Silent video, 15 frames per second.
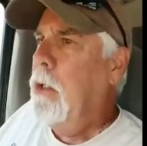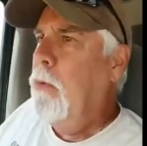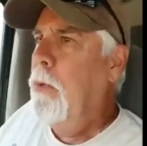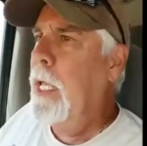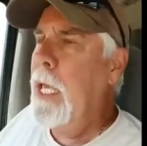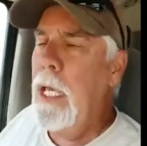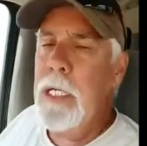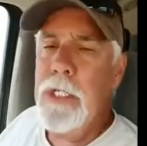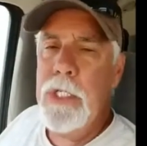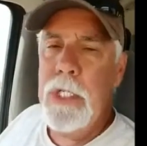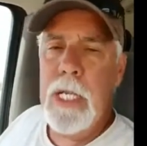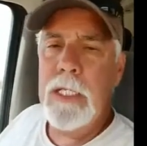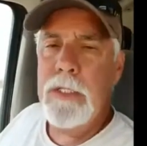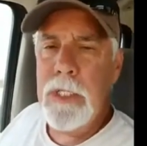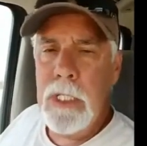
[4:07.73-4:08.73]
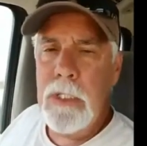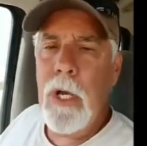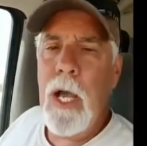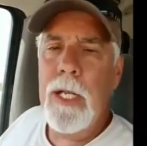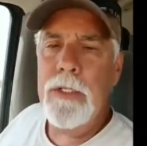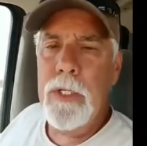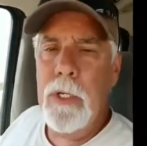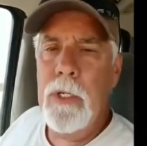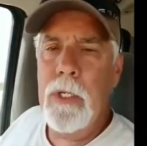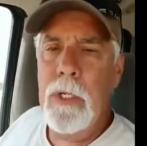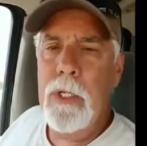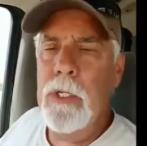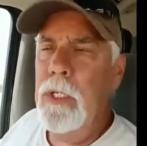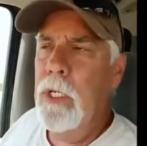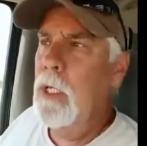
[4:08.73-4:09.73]
We had a chance to talk to
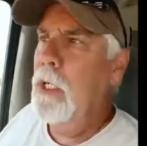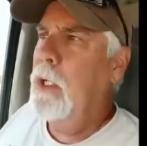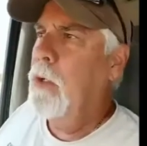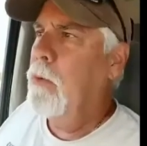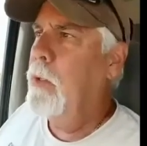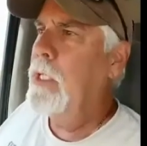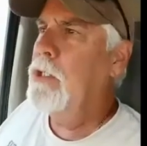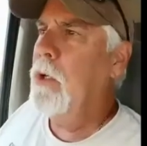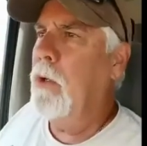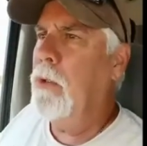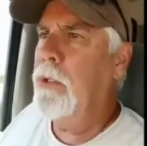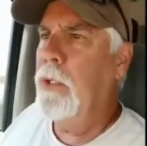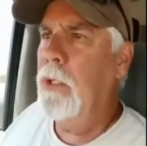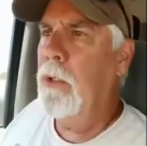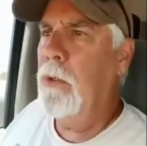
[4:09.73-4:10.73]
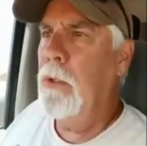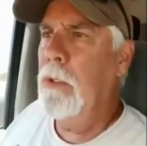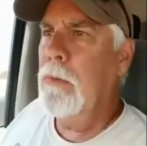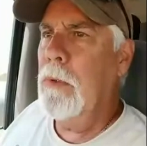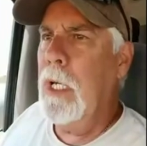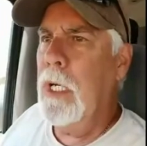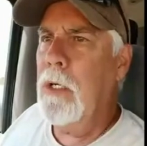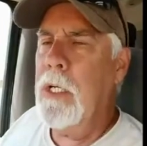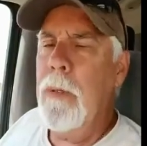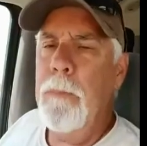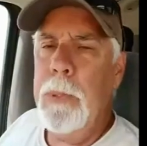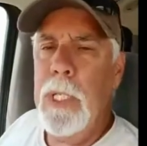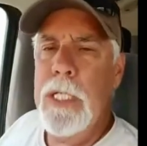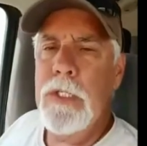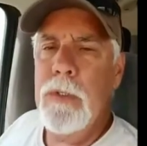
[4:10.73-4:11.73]
her. We told her what our
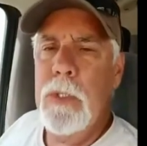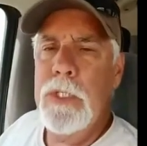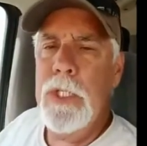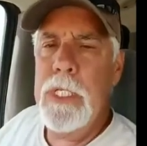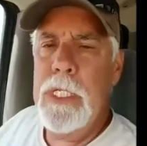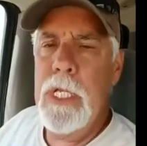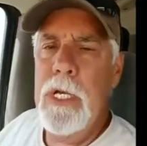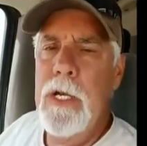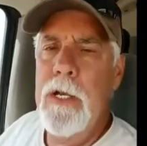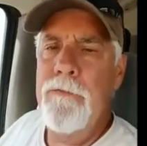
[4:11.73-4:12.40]
complaints was. She did an